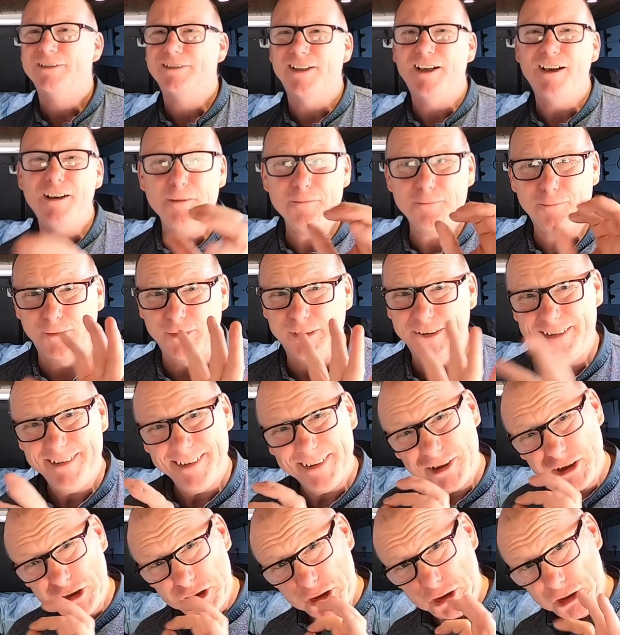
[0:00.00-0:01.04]
so hopefully
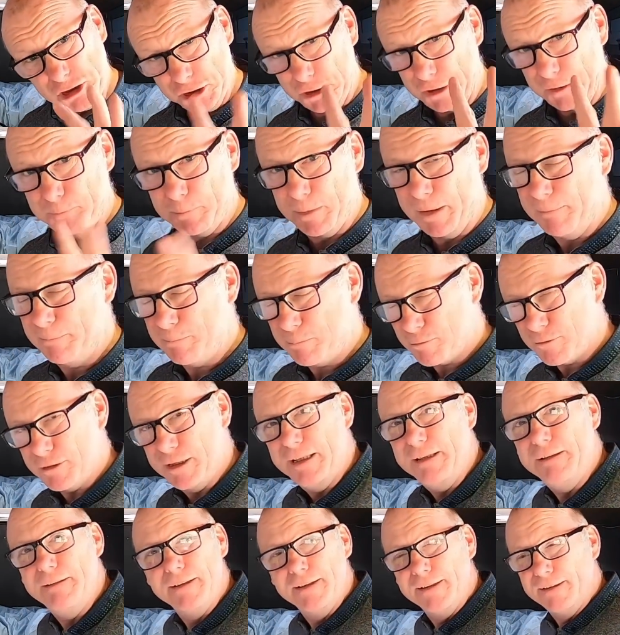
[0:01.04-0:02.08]
this should be
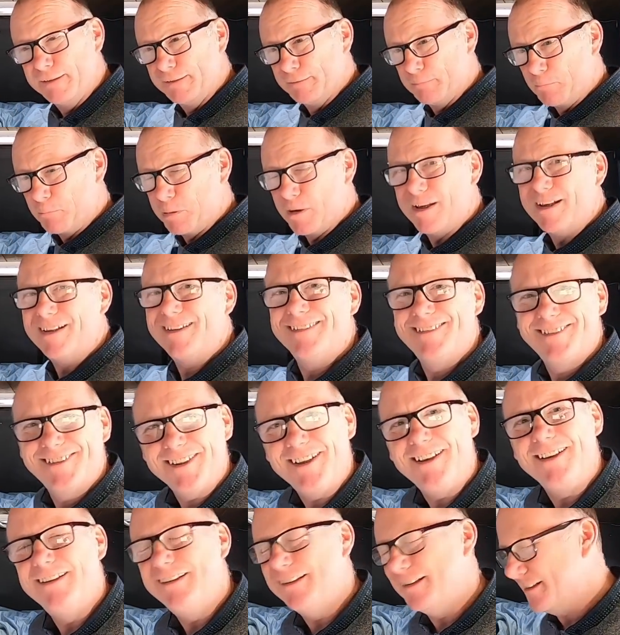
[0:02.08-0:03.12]
pretty plain
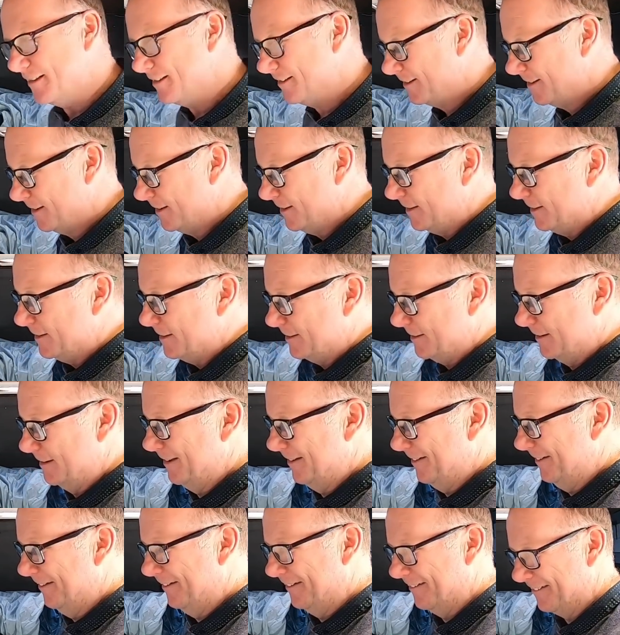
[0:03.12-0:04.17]
sailing.
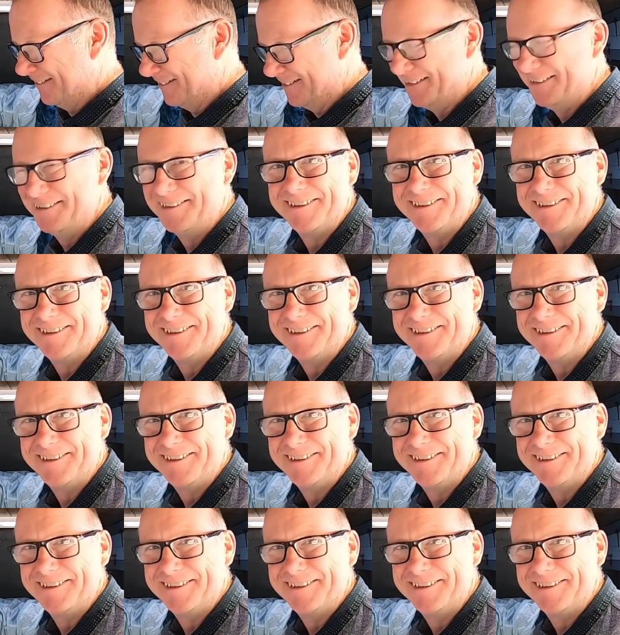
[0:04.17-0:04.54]
He